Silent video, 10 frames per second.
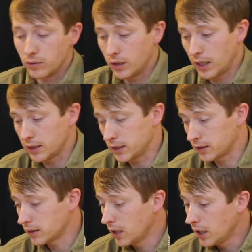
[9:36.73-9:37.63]
Well, I
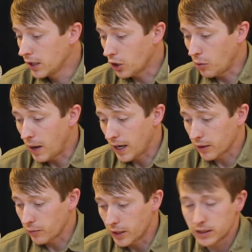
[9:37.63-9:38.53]
just go back
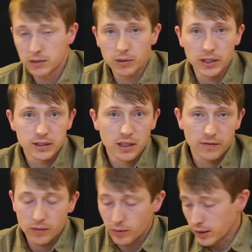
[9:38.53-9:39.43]
and read some of this stuff
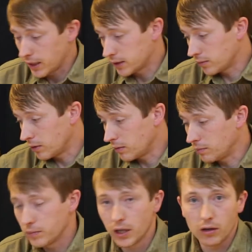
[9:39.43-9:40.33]
and realize, well,
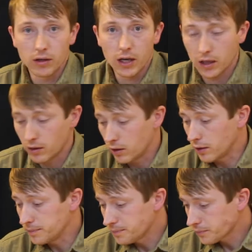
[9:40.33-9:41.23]
no, not at all.